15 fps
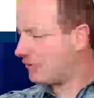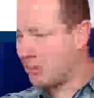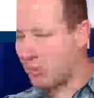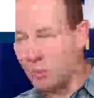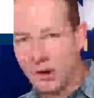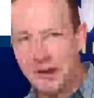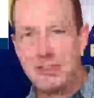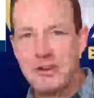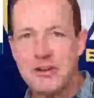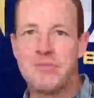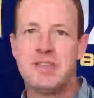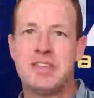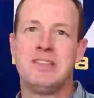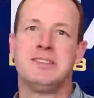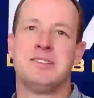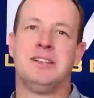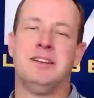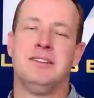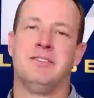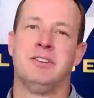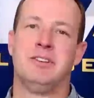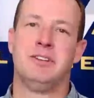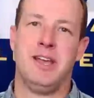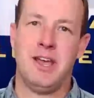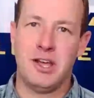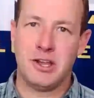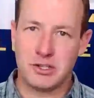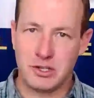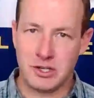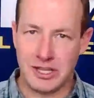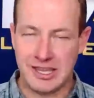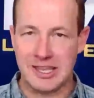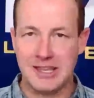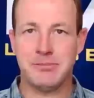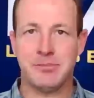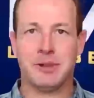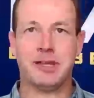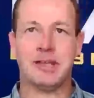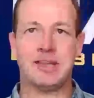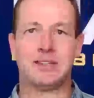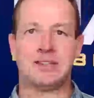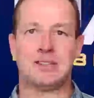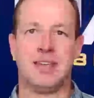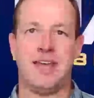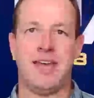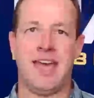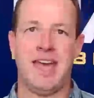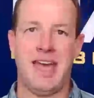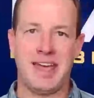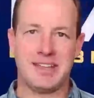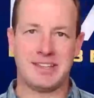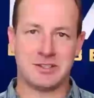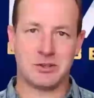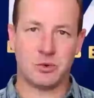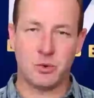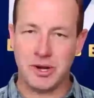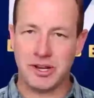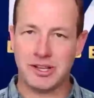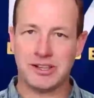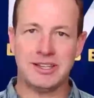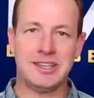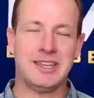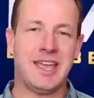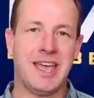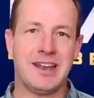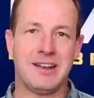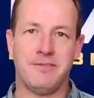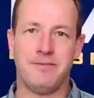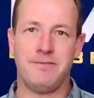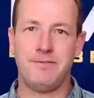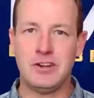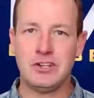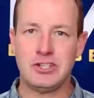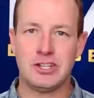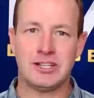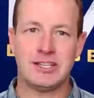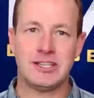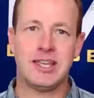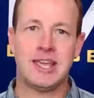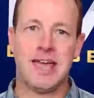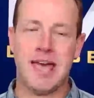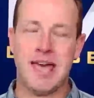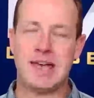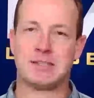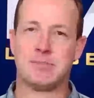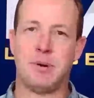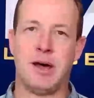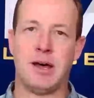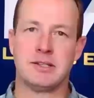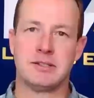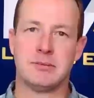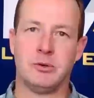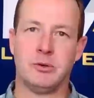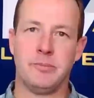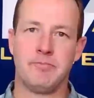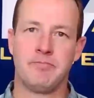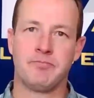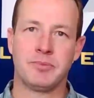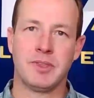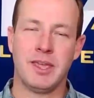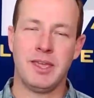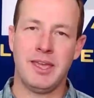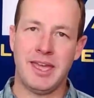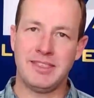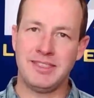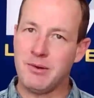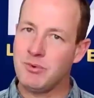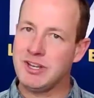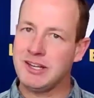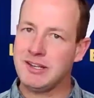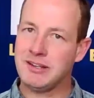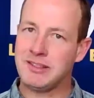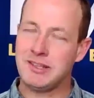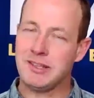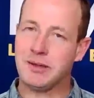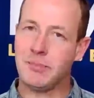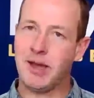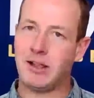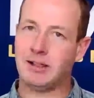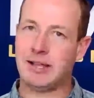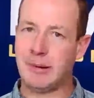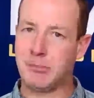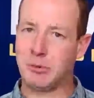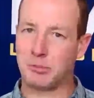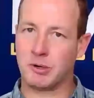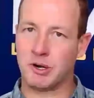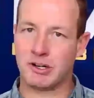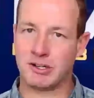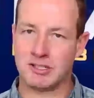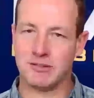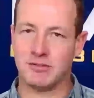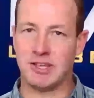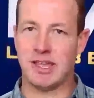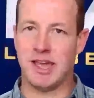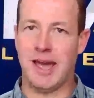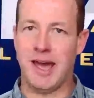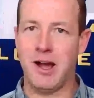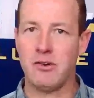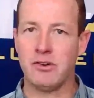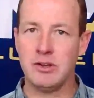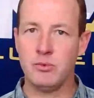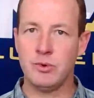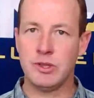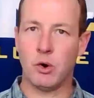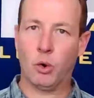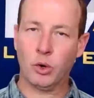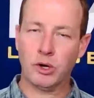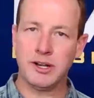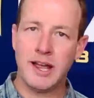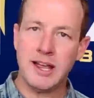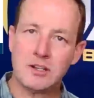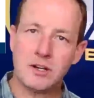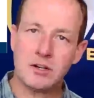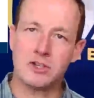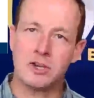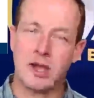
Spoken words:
from where they're being delivered to in place as quickly and efficiently as possible. And then we need to think about labor productivity. How can we organize our